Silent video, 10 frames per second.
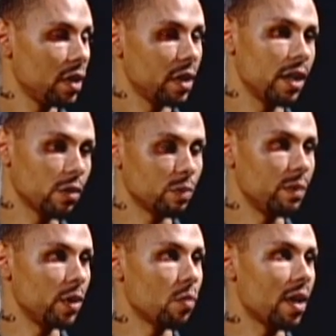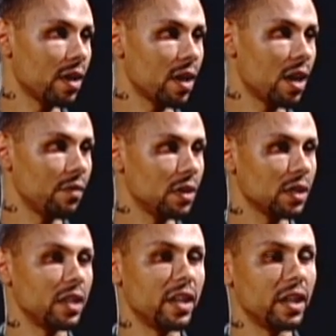It helps me build my confidence,
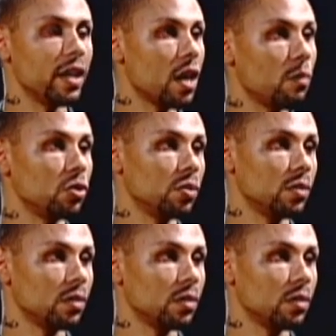and it humbles you.